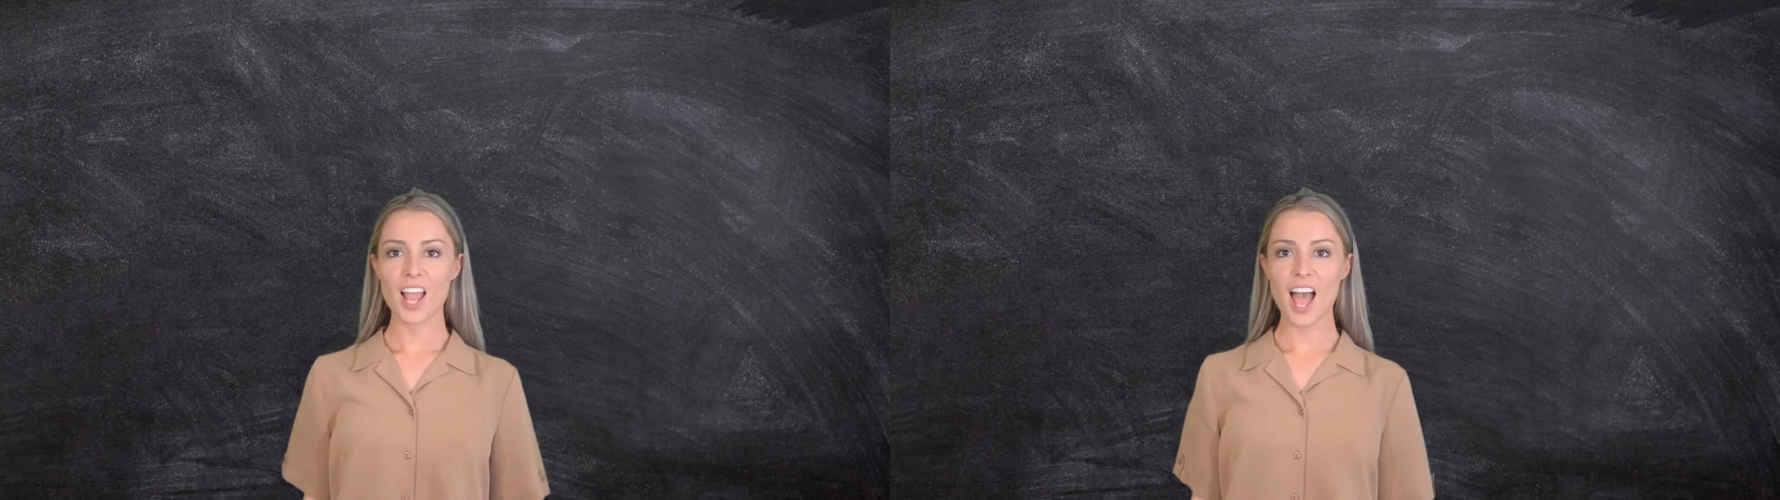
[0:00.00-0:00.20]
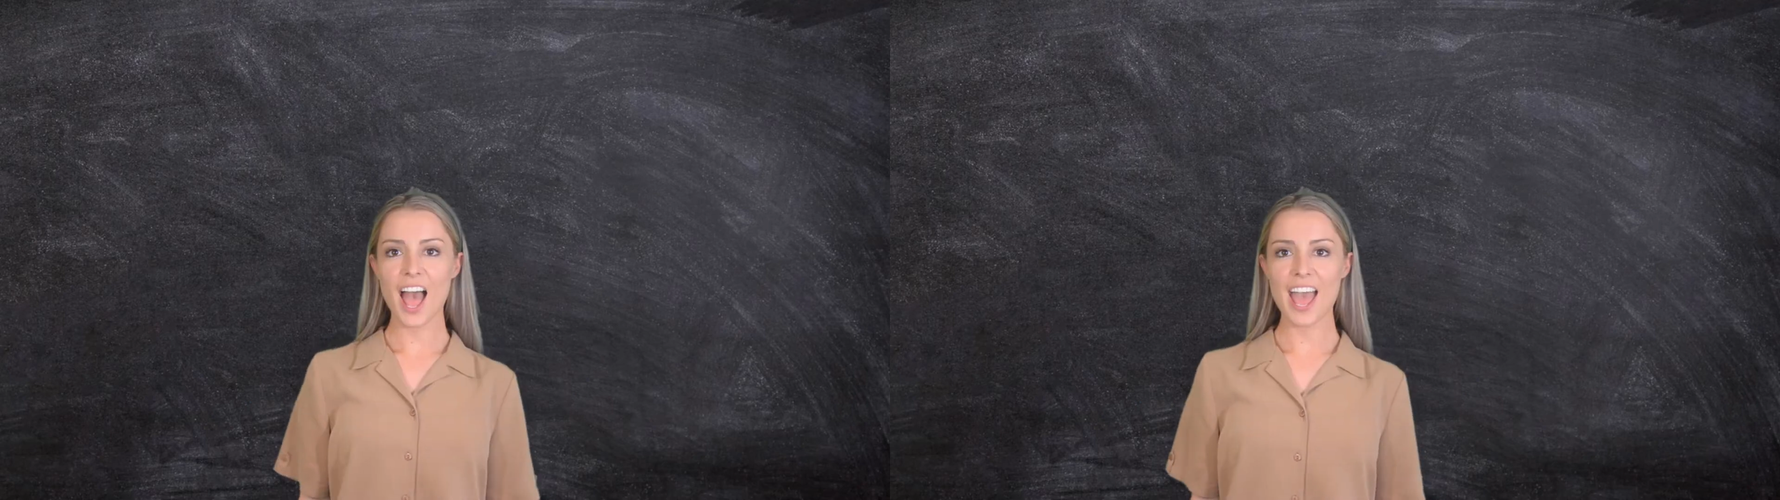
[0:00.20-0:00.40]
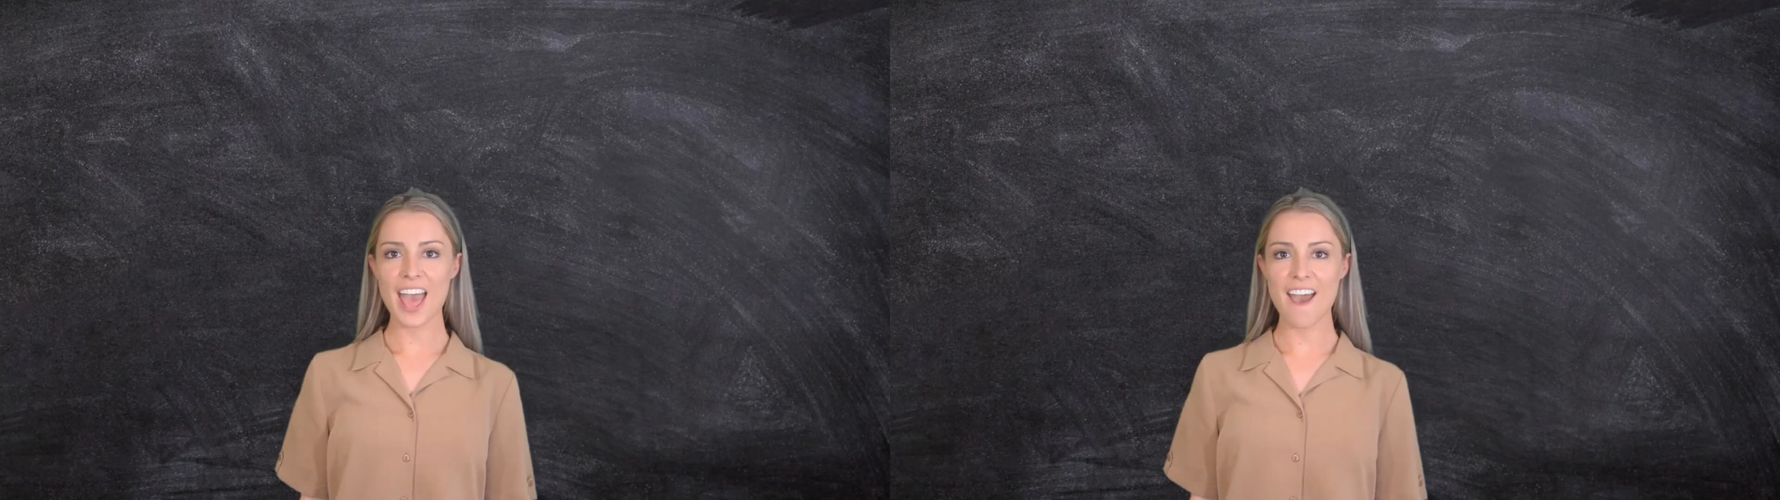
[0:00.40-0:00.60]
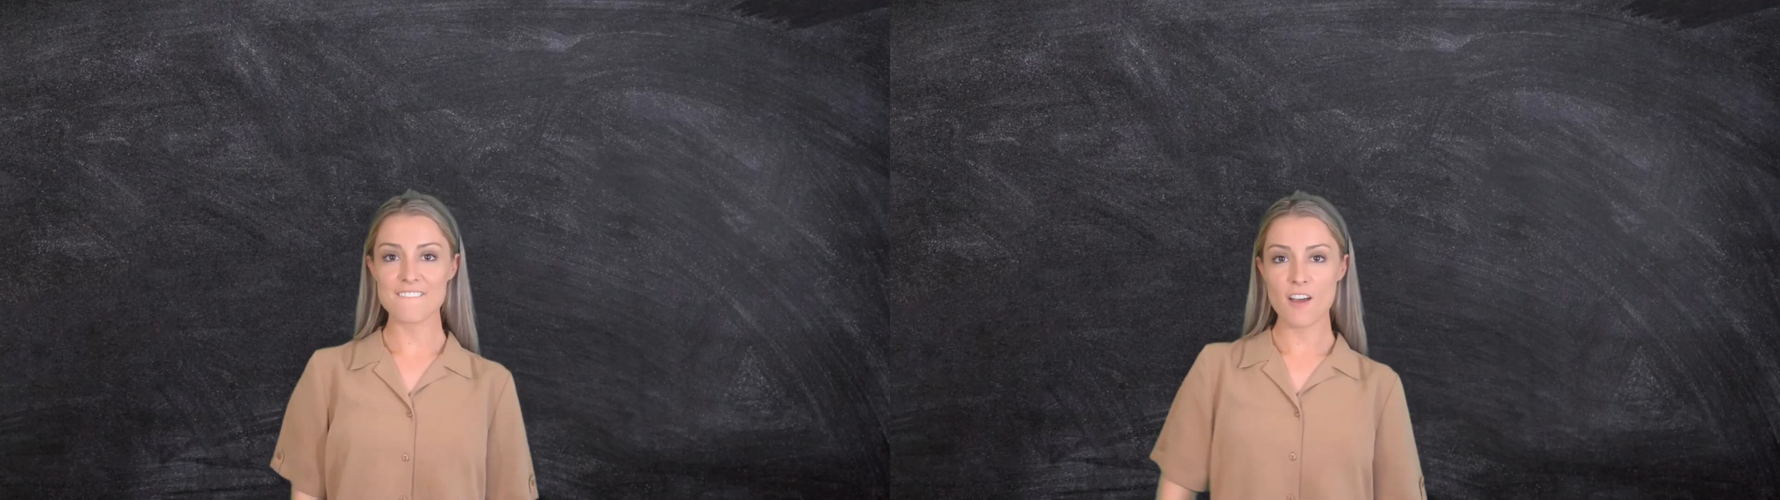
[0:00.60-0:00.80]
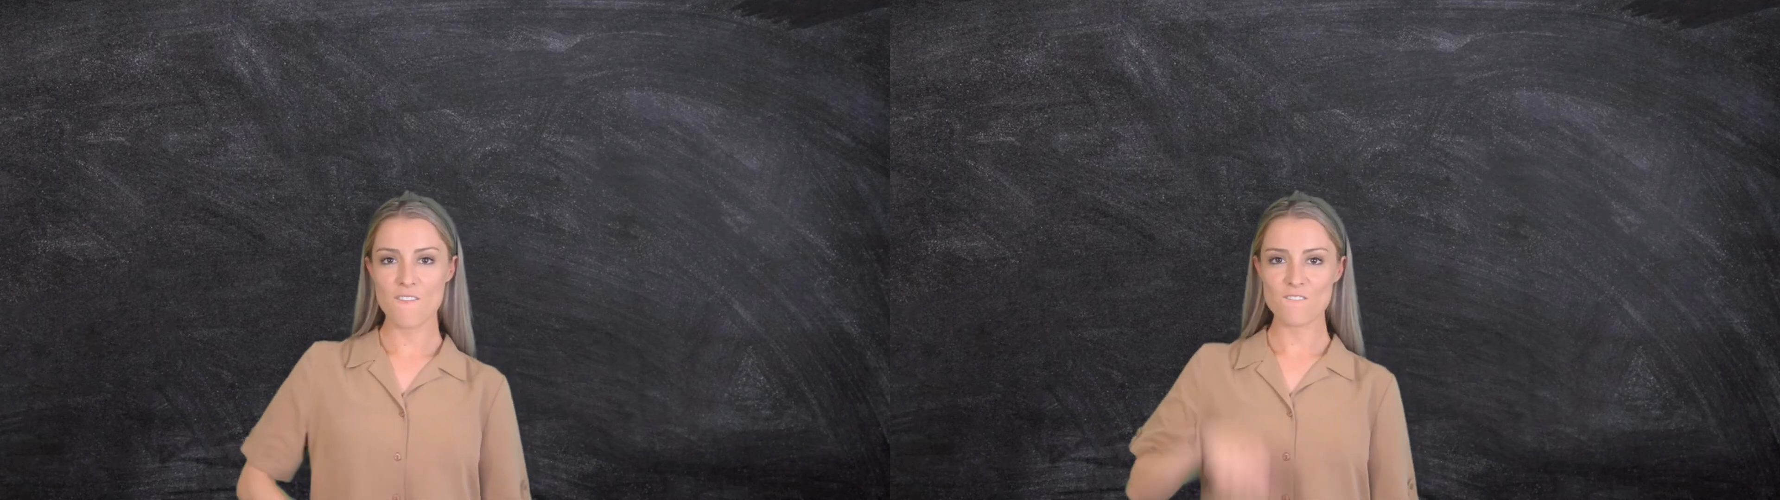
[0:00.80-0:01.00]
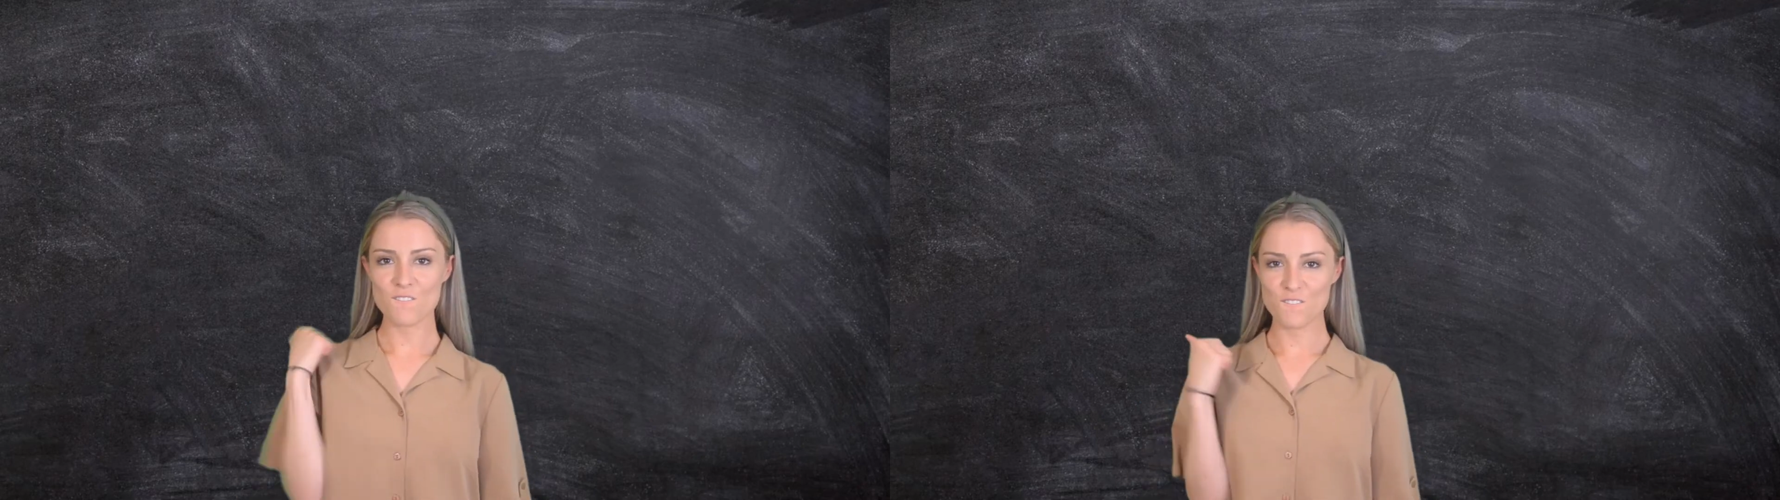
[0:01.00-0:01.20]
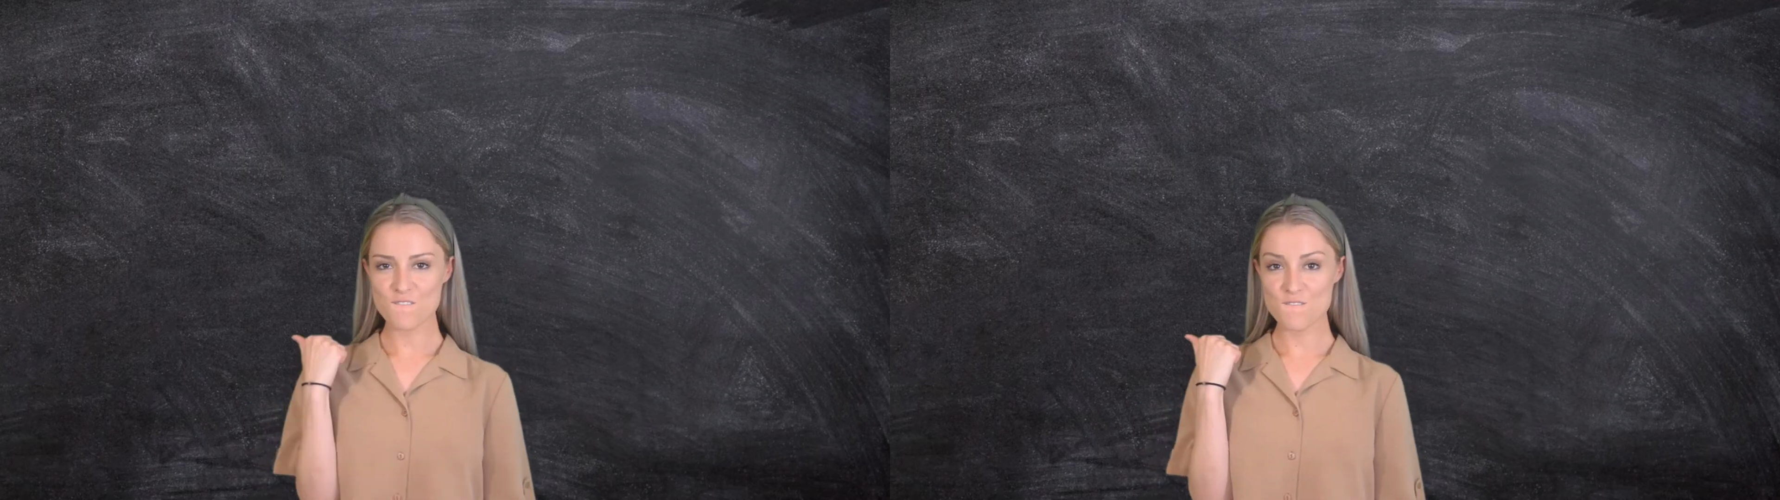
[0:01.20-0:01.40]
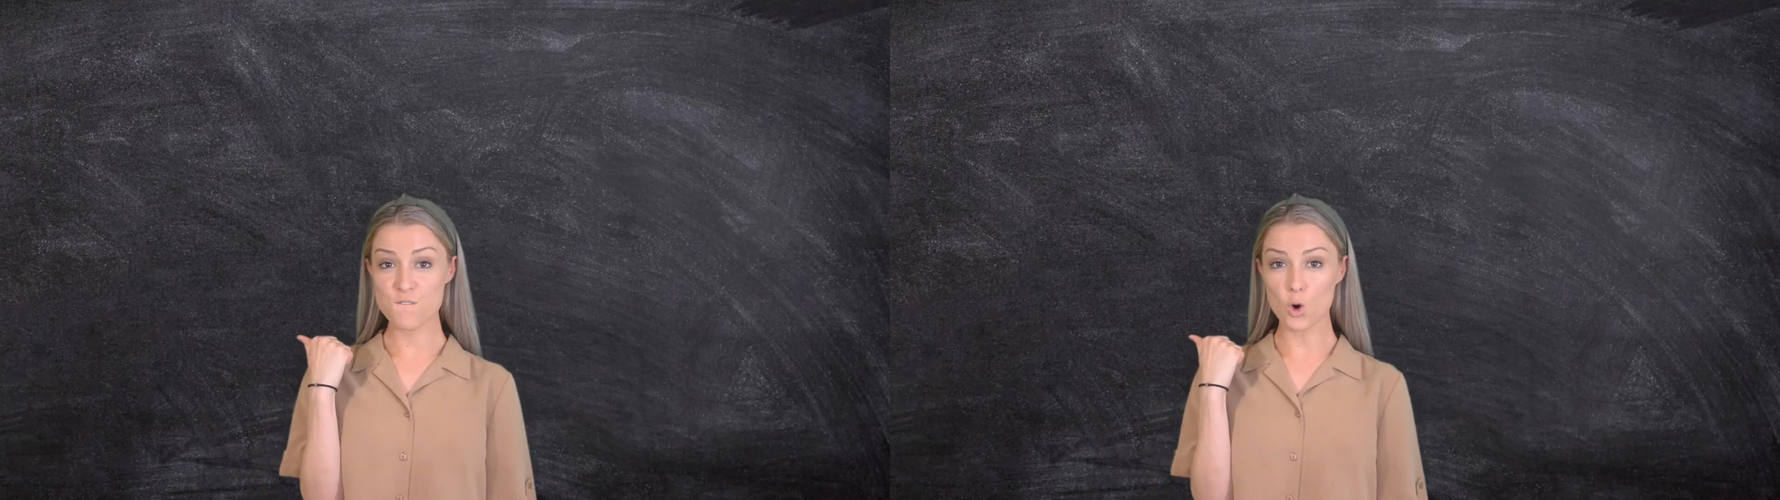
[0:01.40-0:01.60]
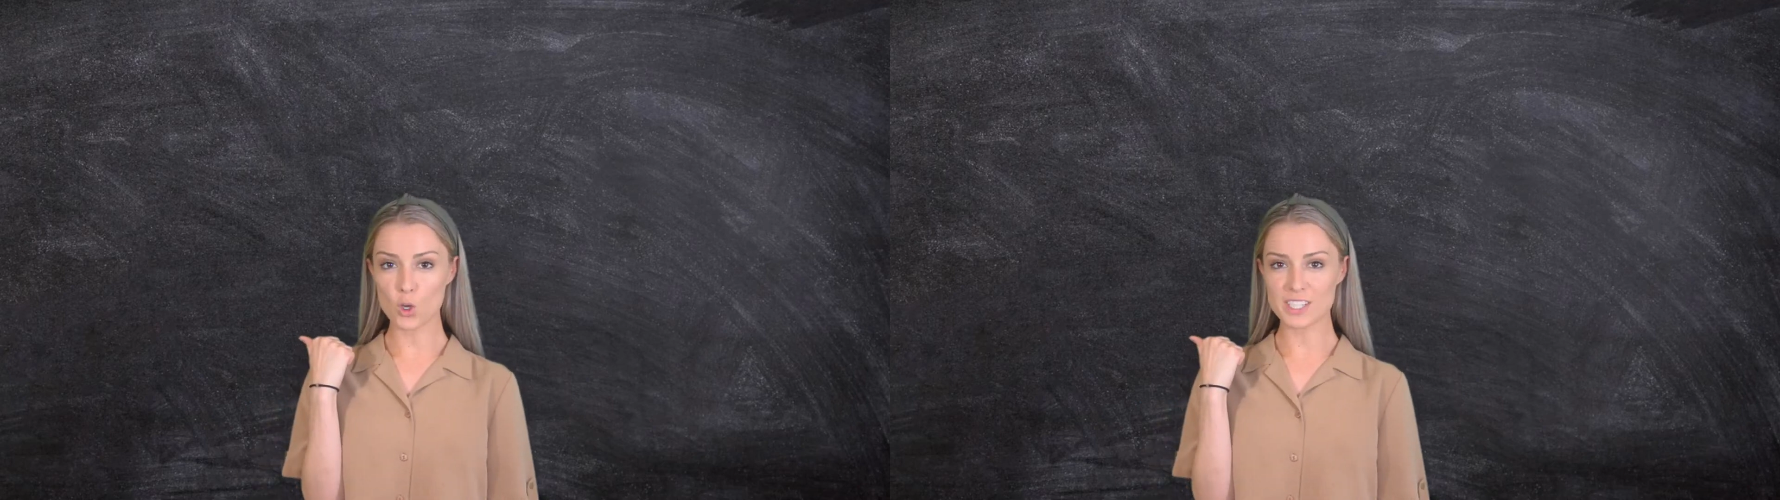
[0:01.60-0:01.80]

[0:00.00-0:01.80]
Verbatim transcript: I have 4